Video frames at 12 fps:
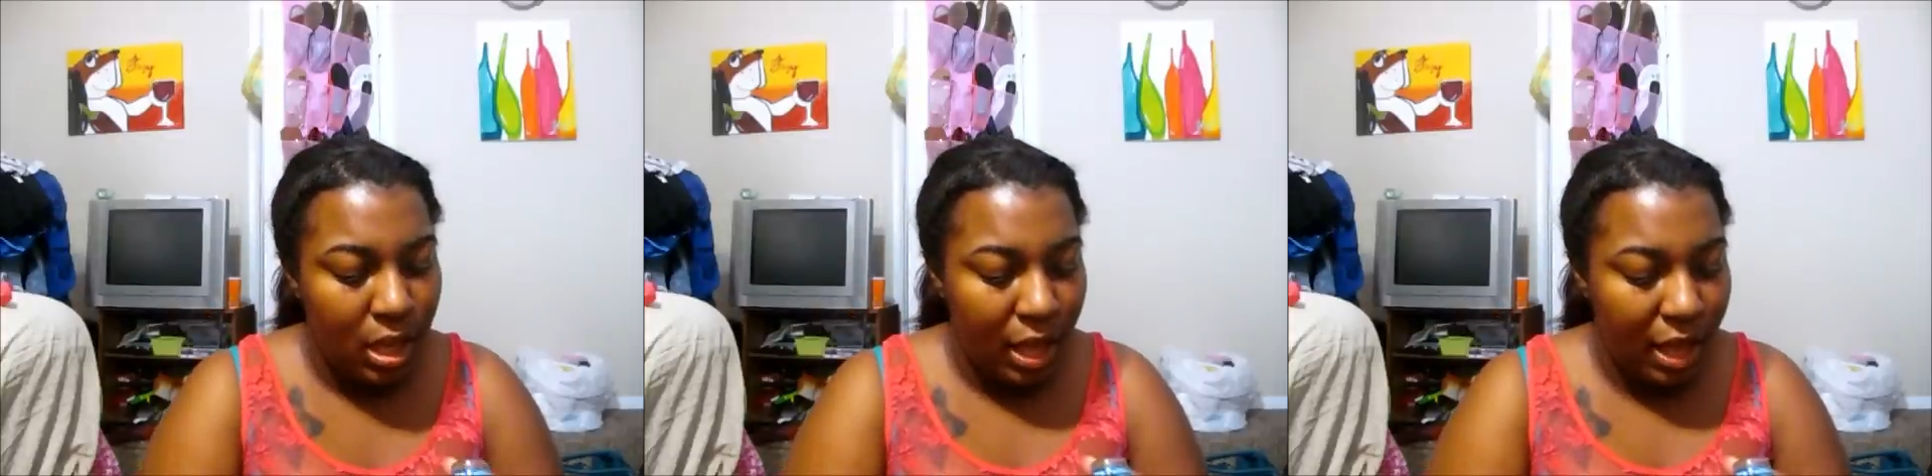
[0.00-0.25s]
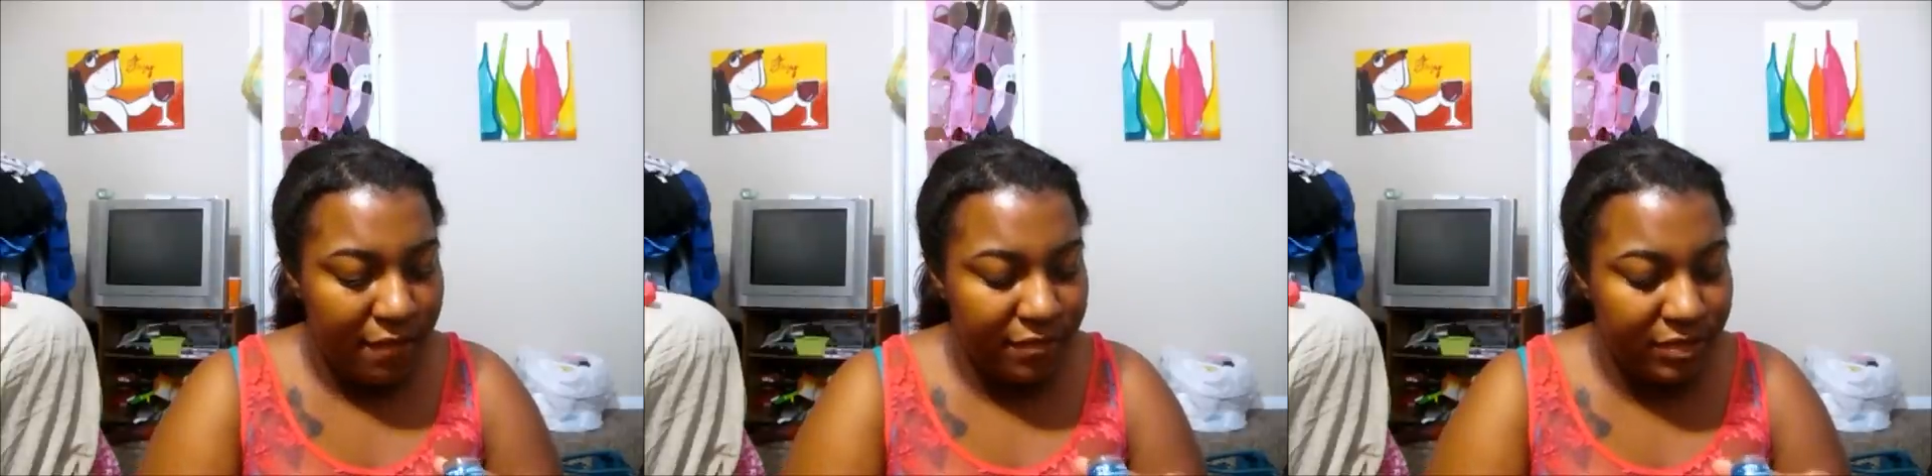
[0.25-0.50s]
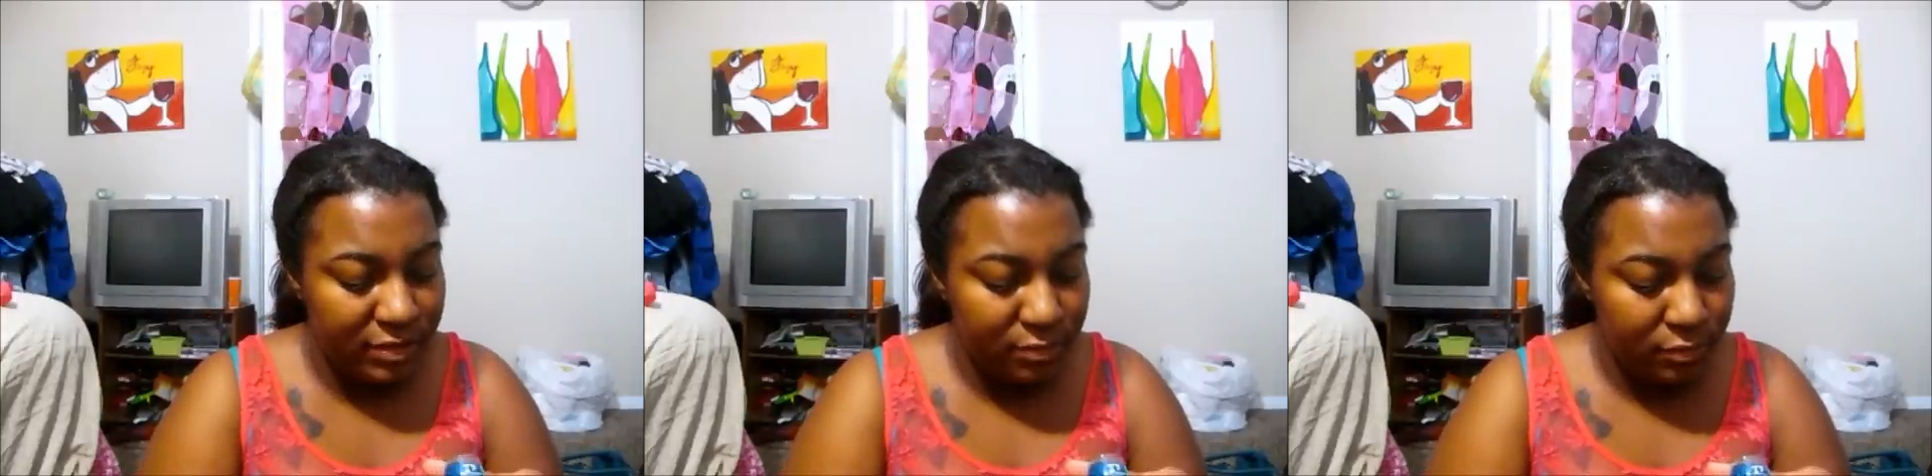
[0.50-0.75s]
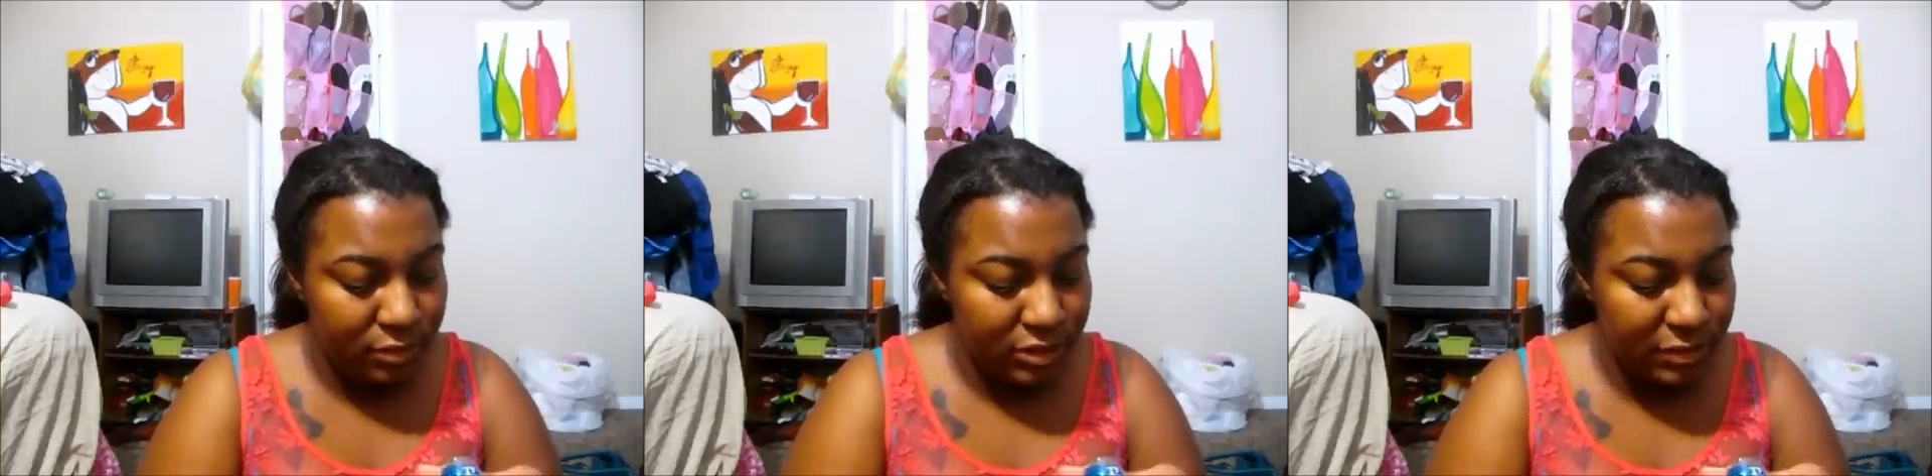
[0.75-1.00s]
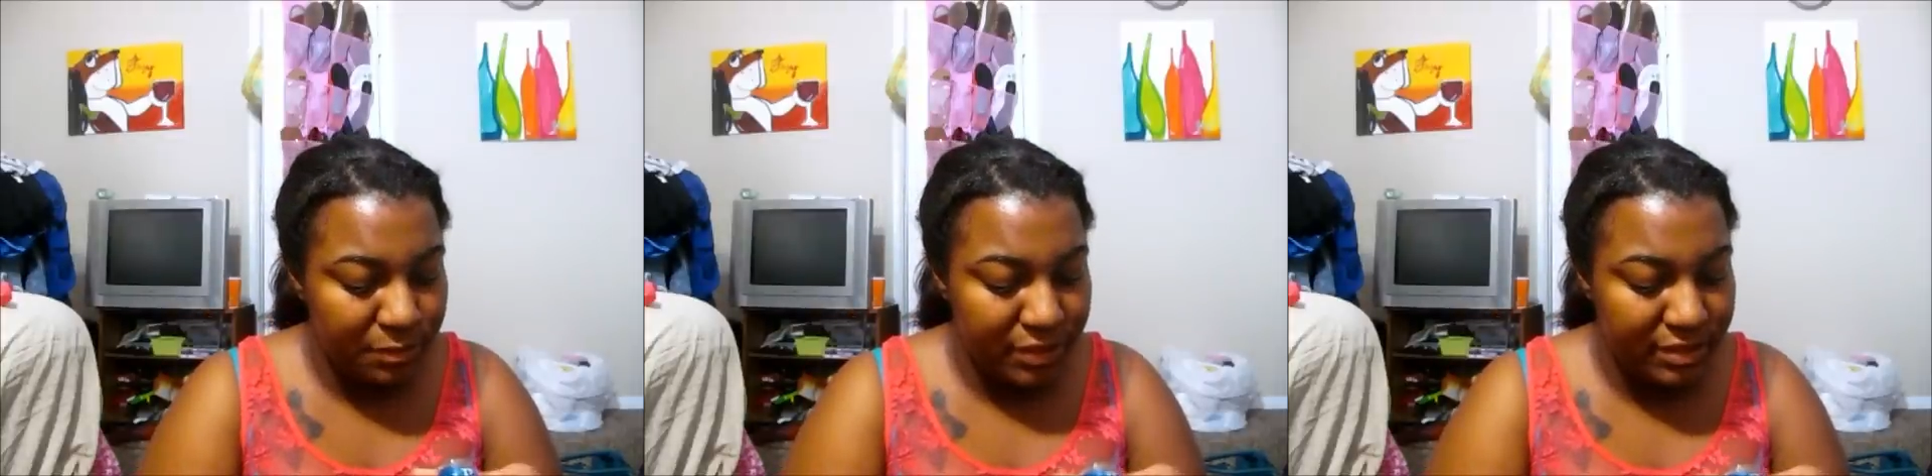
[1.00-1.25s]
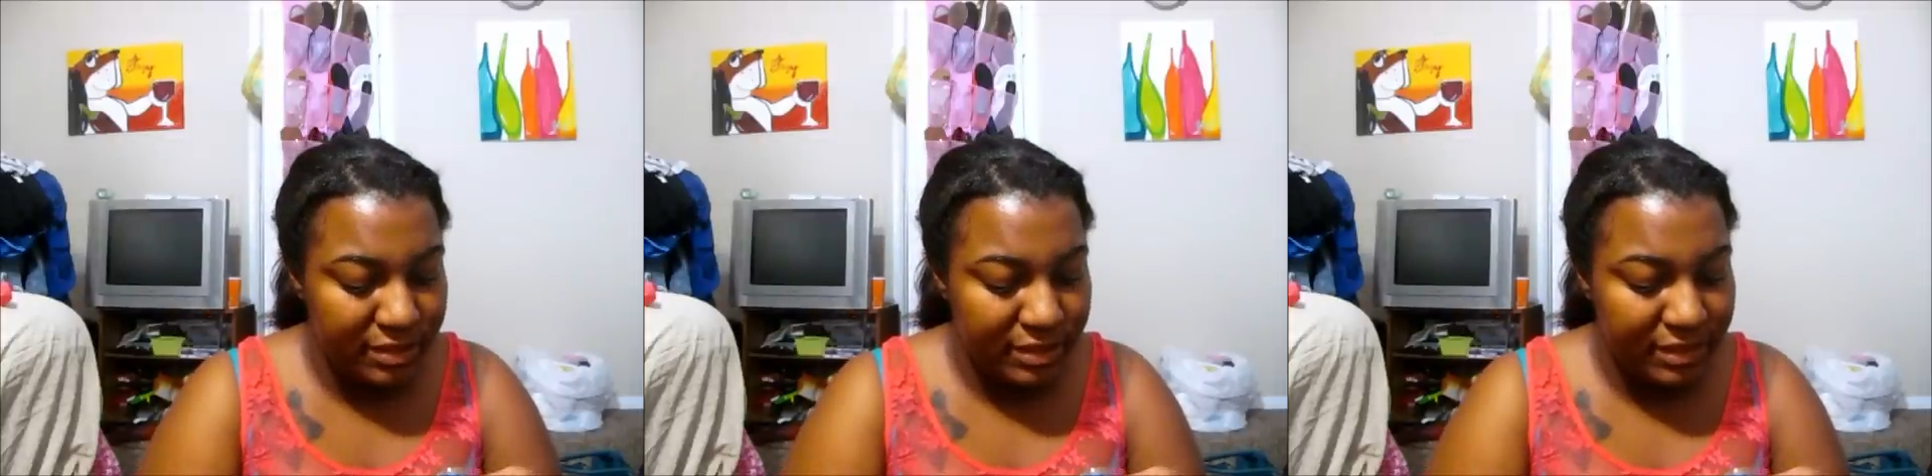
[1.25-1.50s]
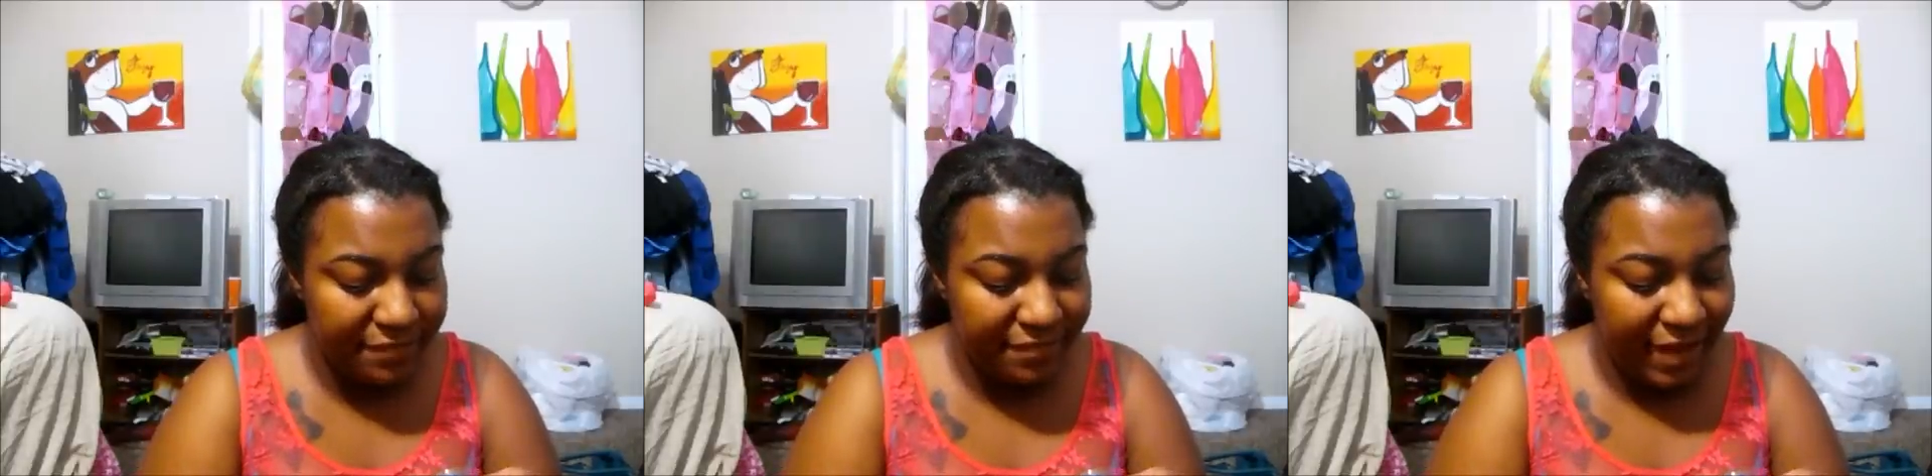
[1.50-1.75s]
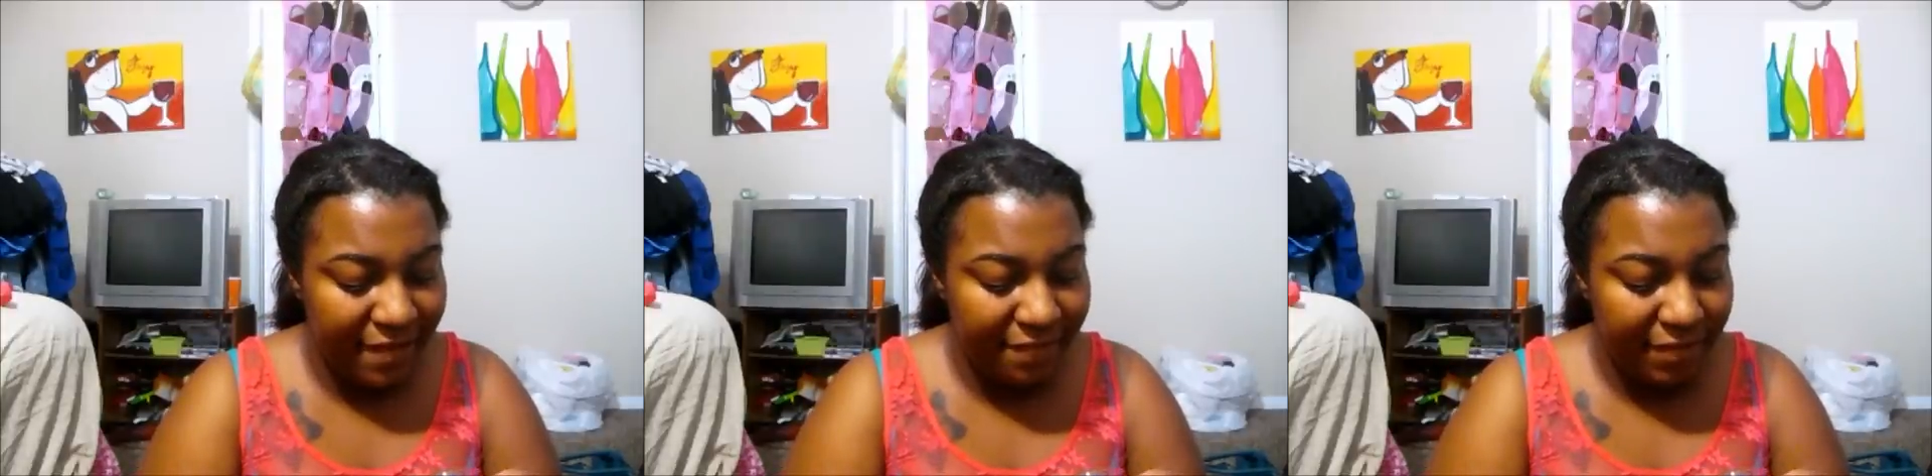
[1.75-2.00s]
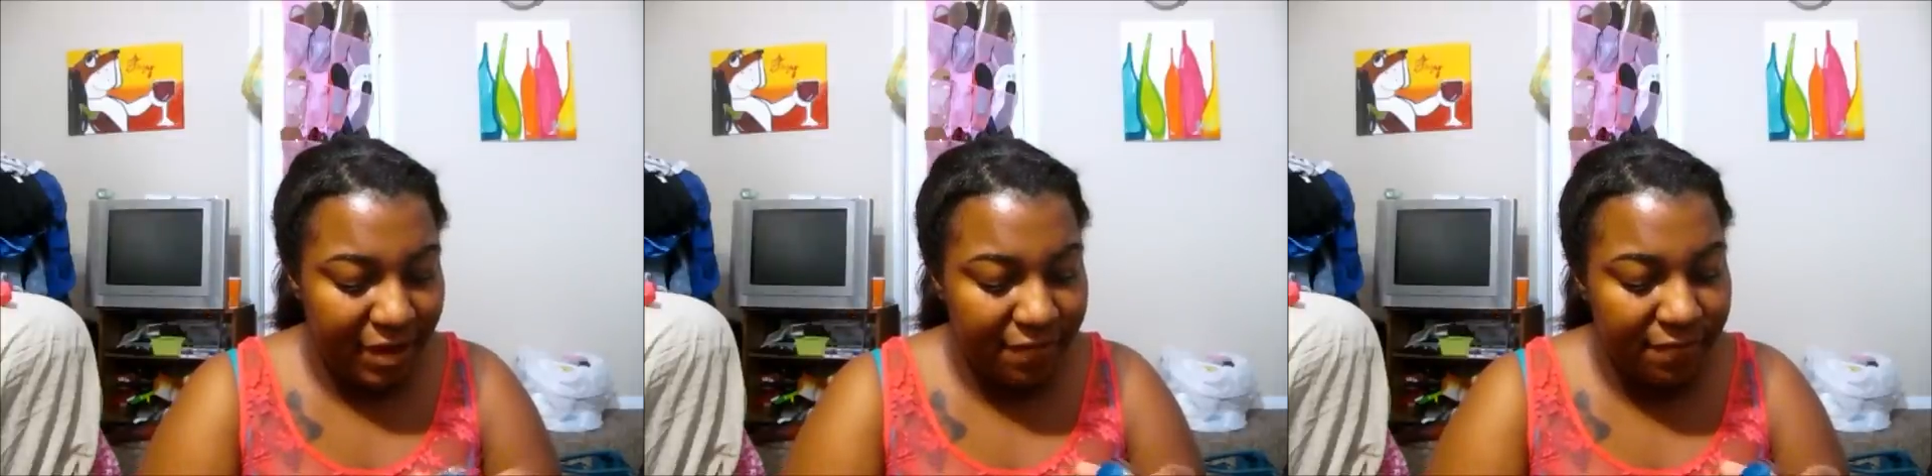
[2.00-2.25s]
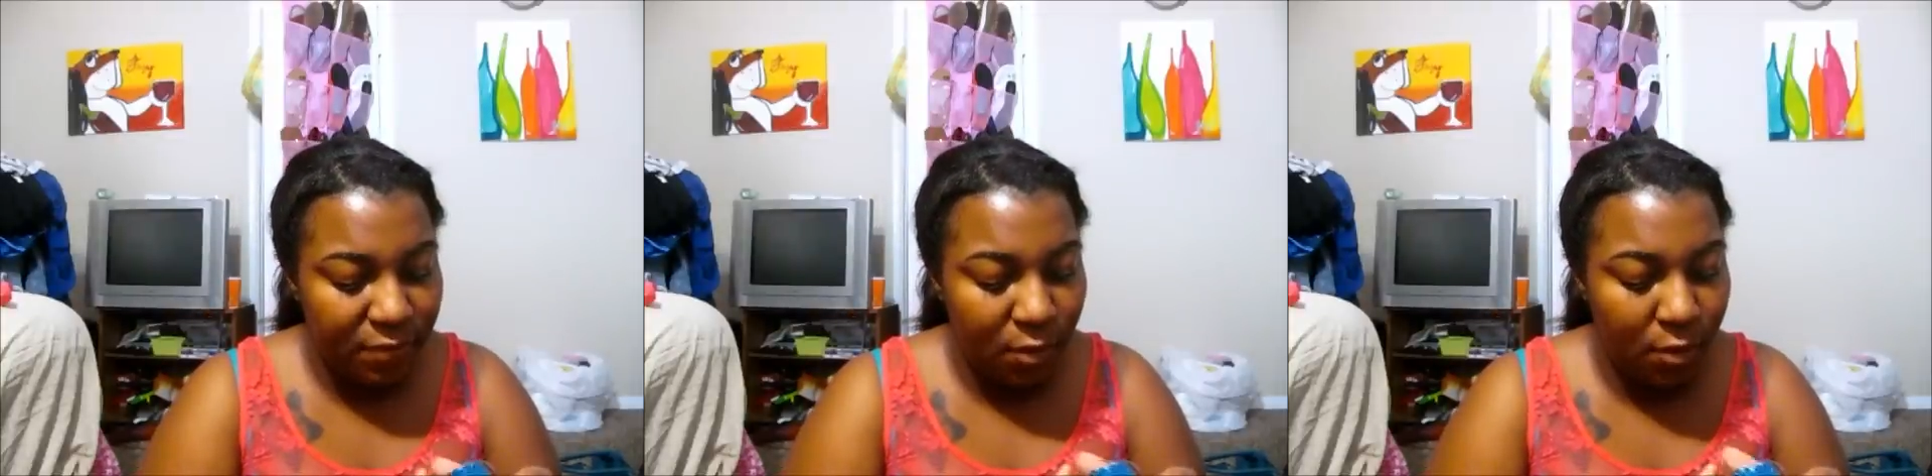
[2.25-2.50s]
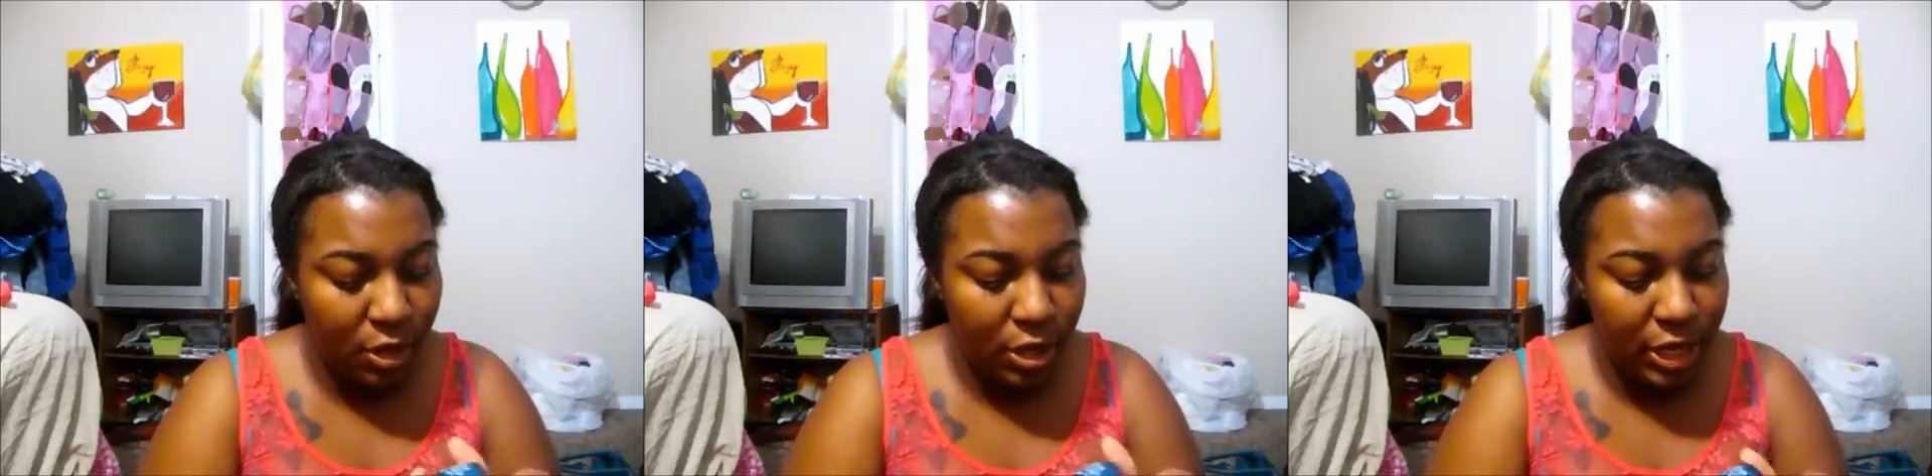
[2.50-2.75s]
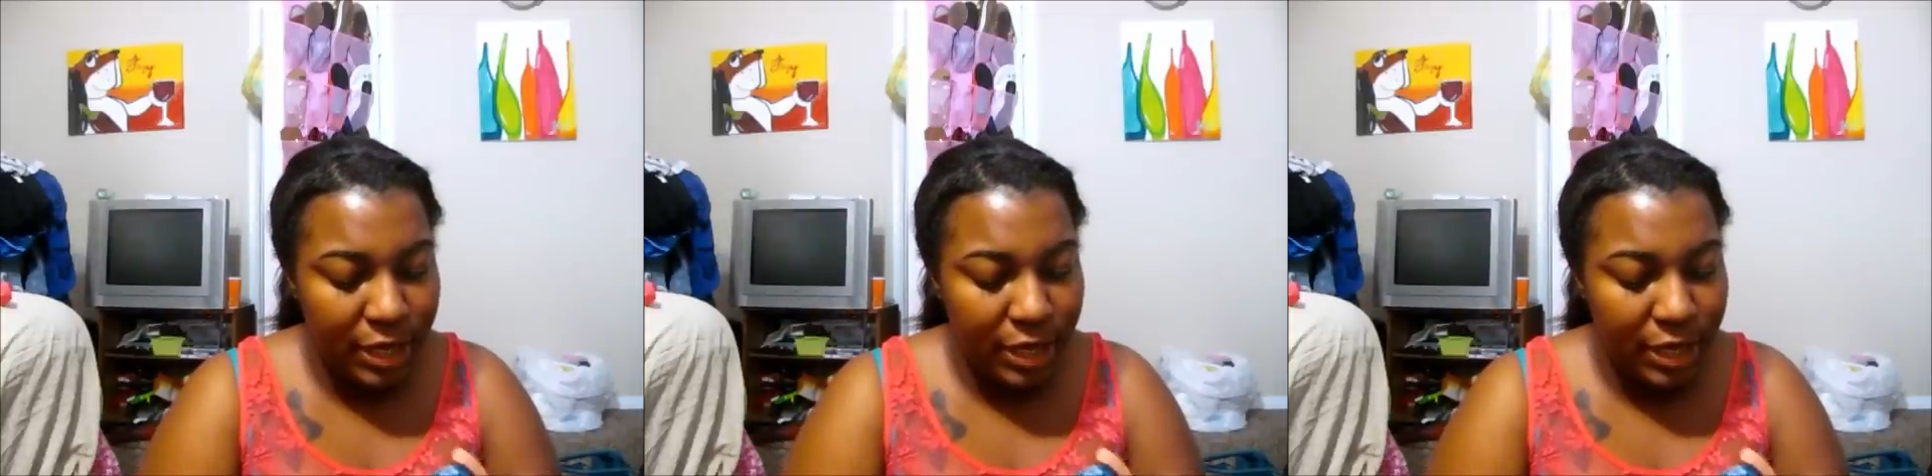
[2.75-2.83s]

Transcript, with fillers: I have this one, which is BCC 554,